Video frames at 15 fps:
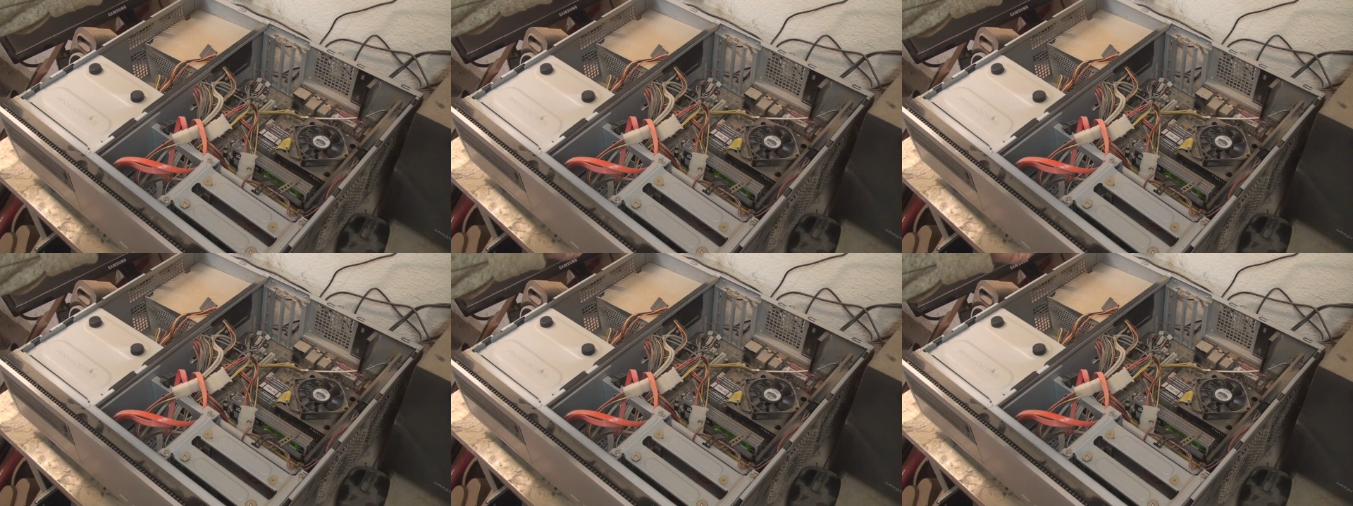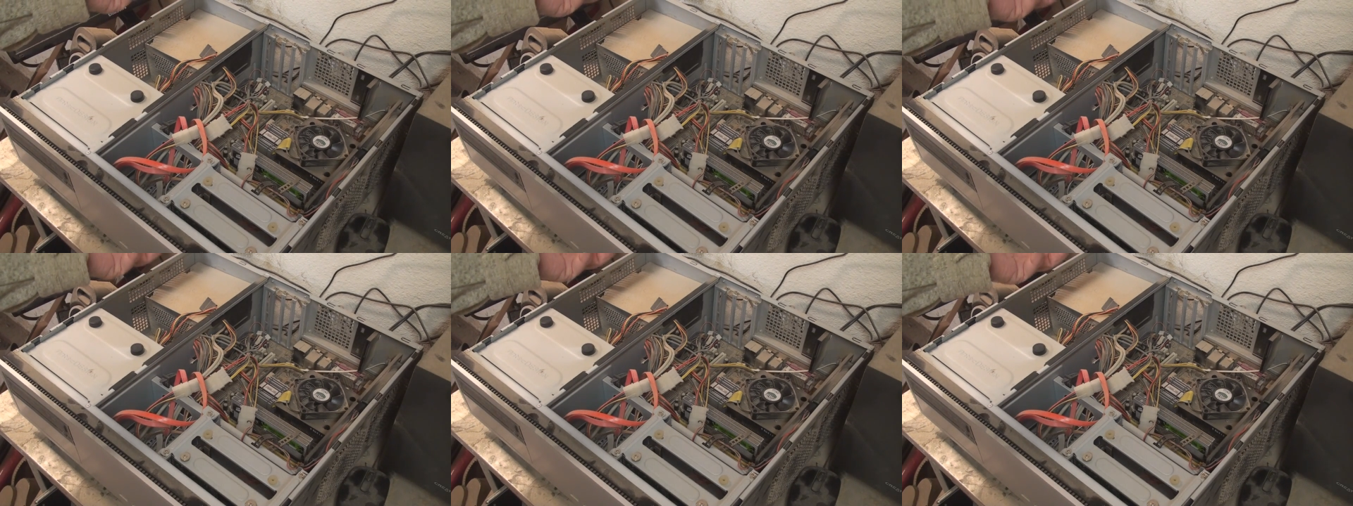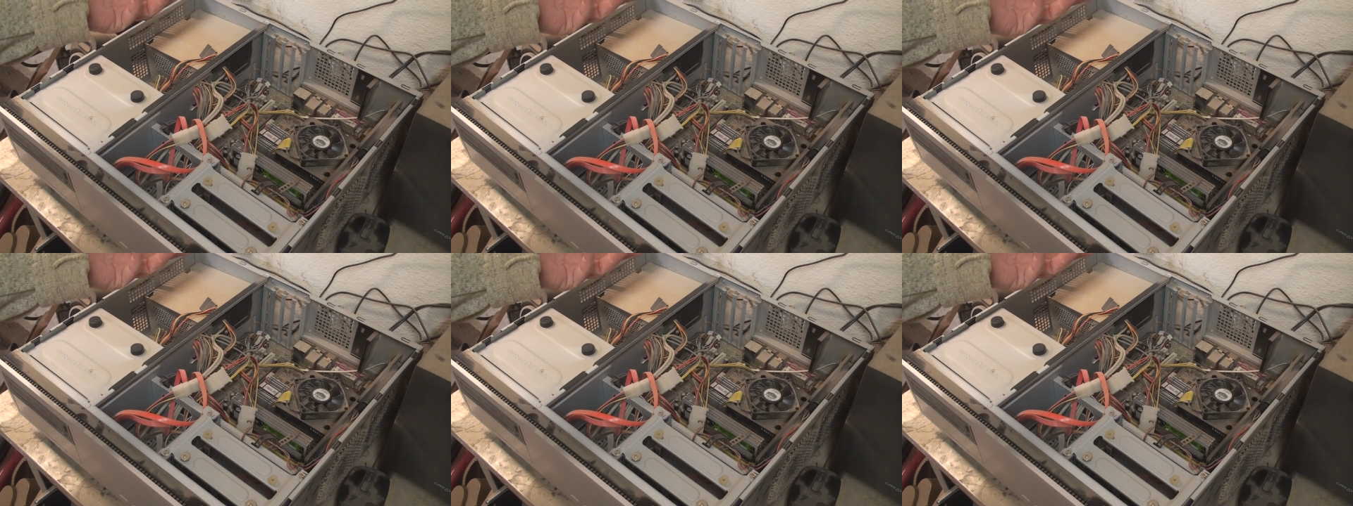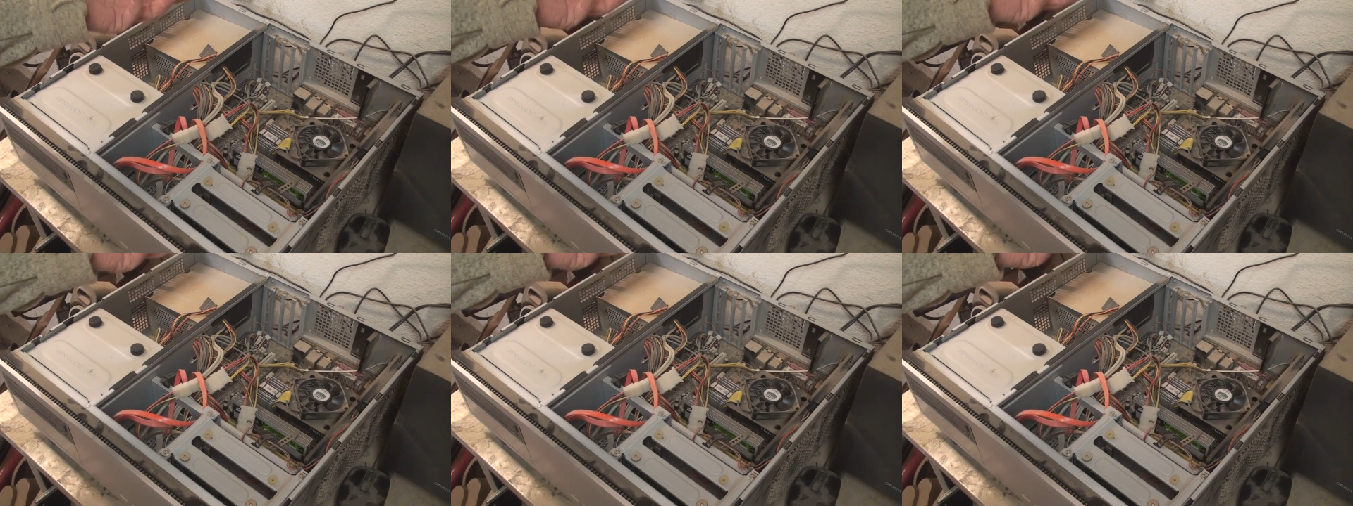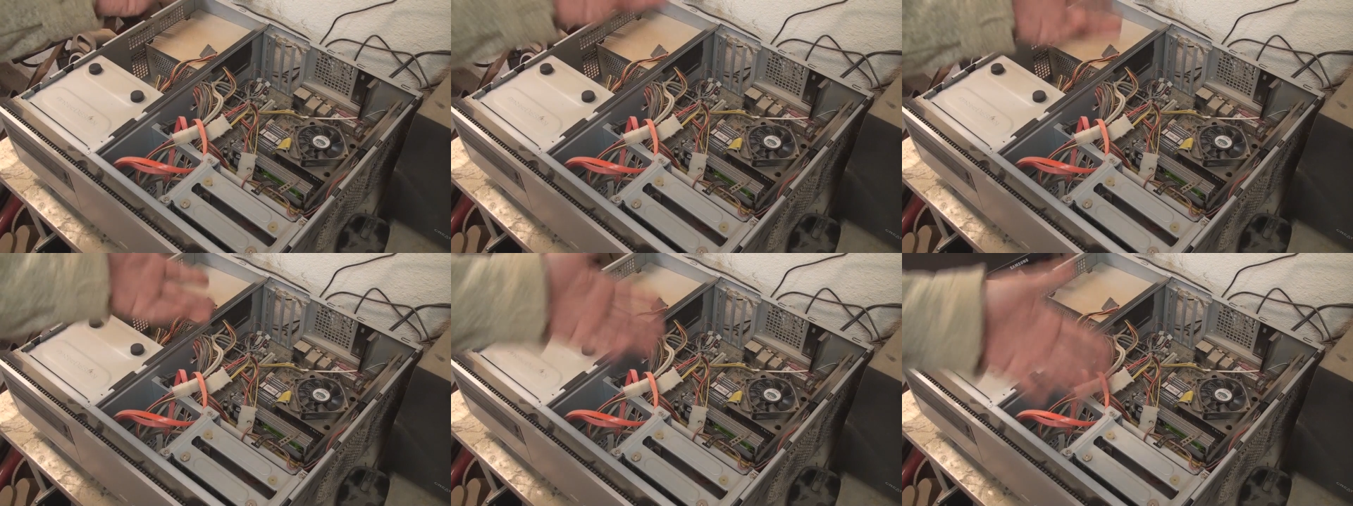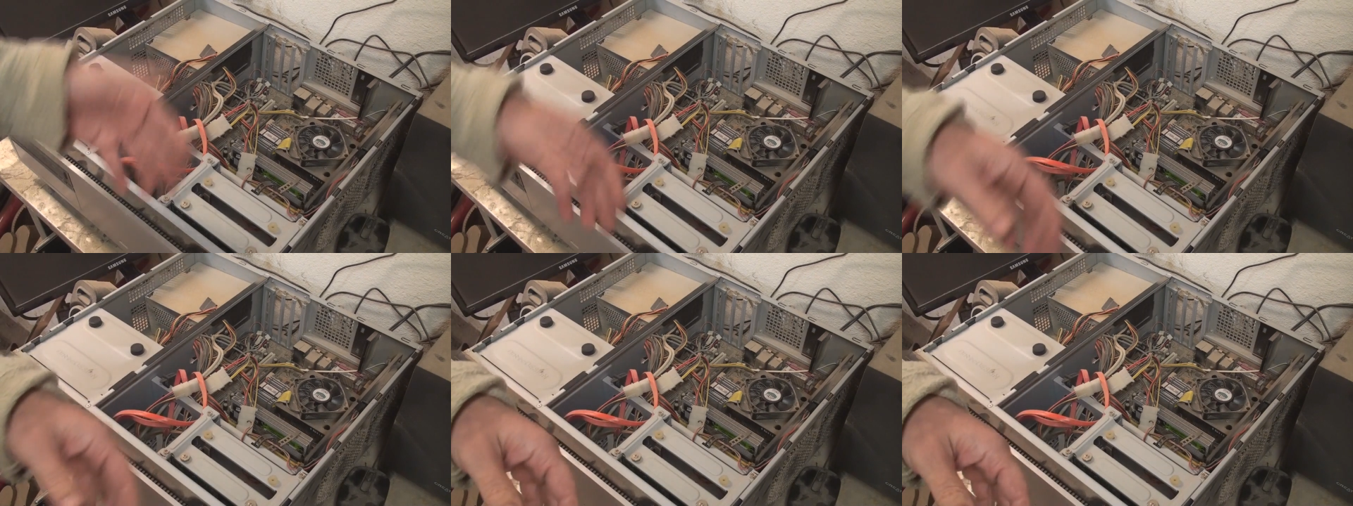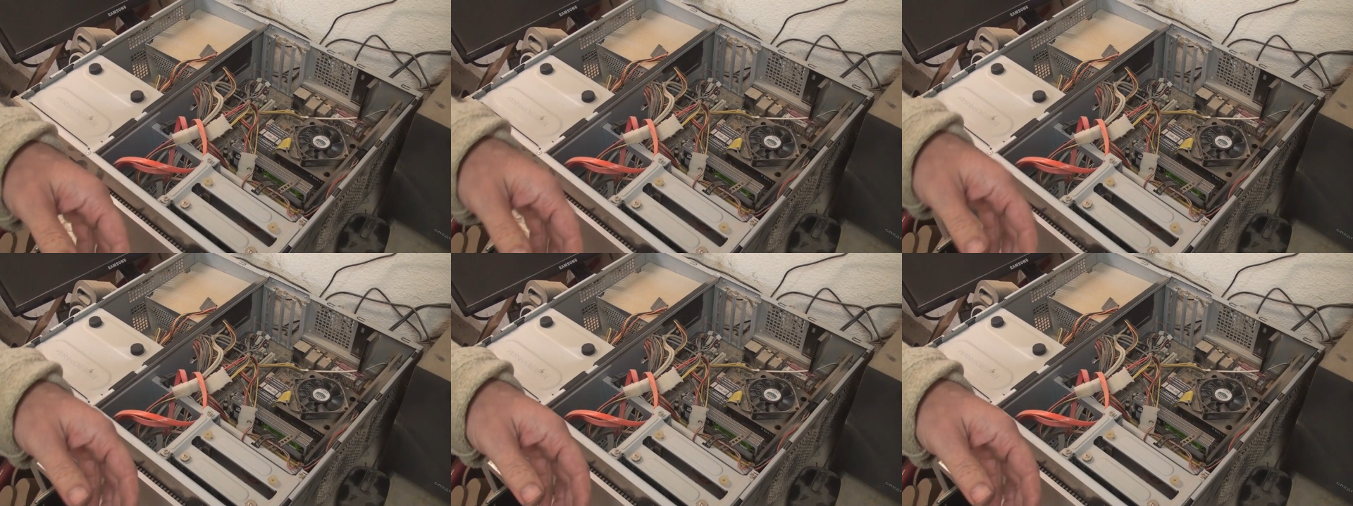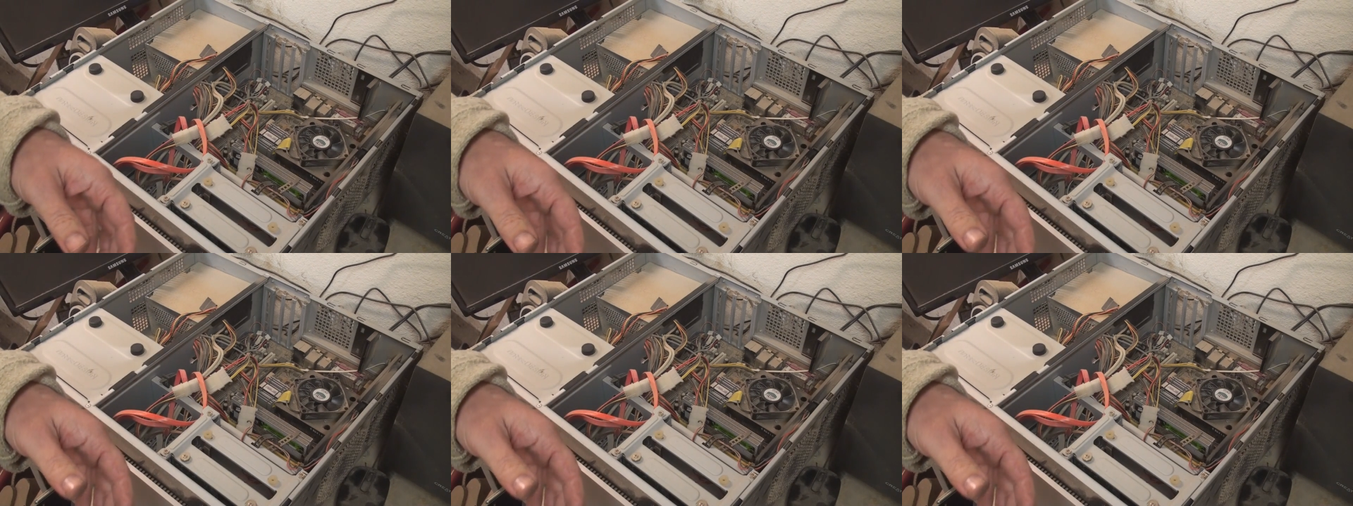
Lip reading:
(no speaker visible)